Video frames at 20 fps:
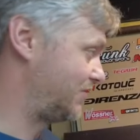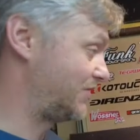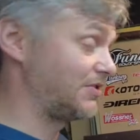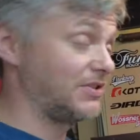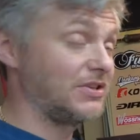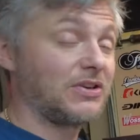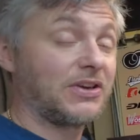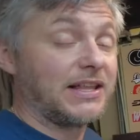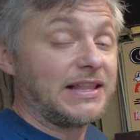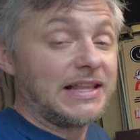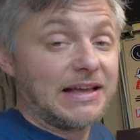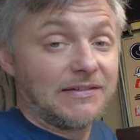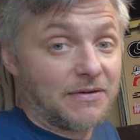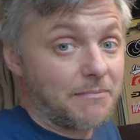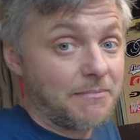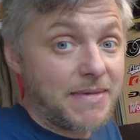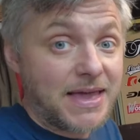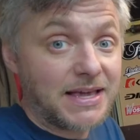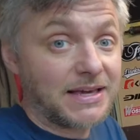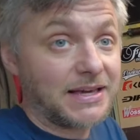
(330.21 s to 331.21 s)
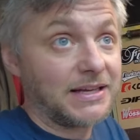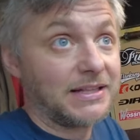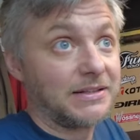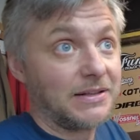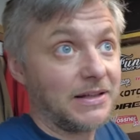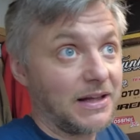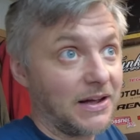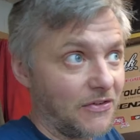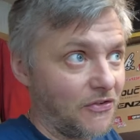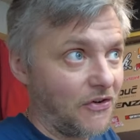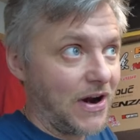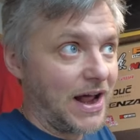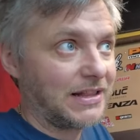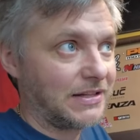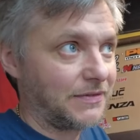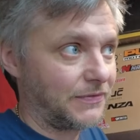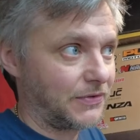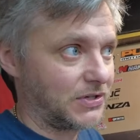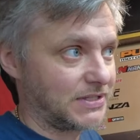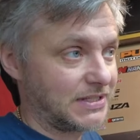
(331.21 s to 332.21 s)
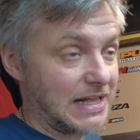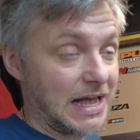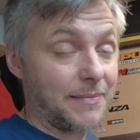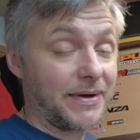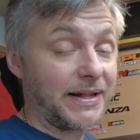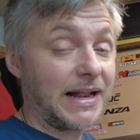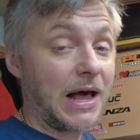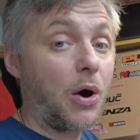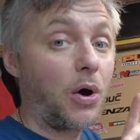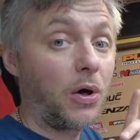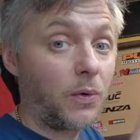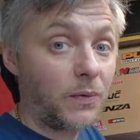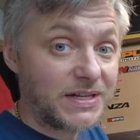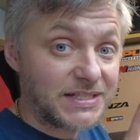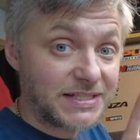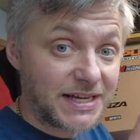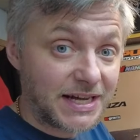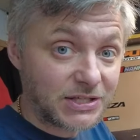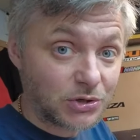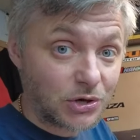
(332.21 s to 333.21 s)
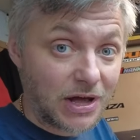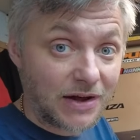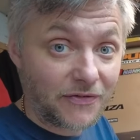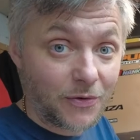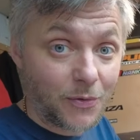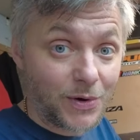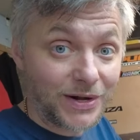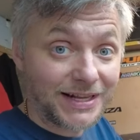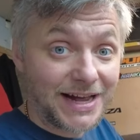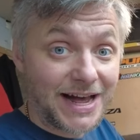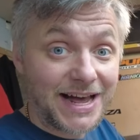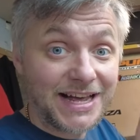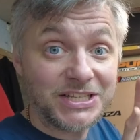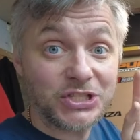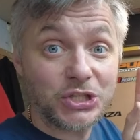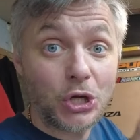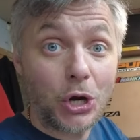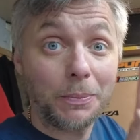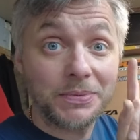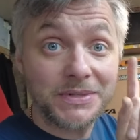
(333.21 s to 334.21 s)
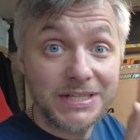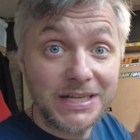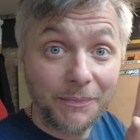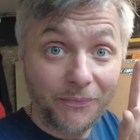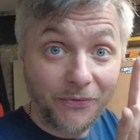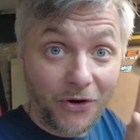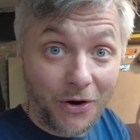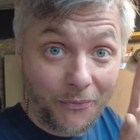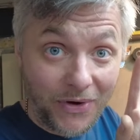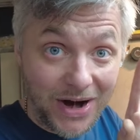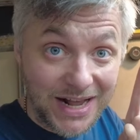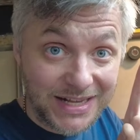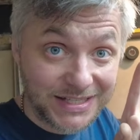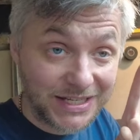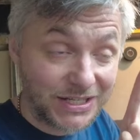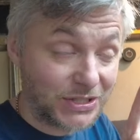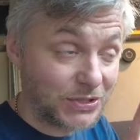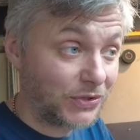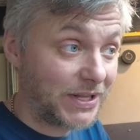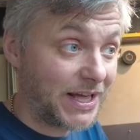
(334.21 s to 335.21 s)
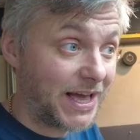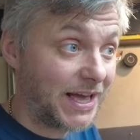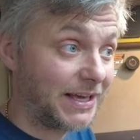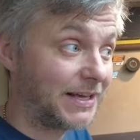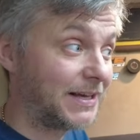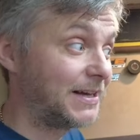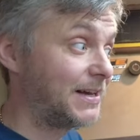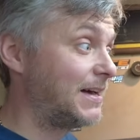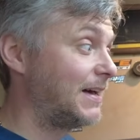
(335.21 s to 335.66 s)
You can never make it right the first time. And I always say to everyone, guys, top tip from Rusky today.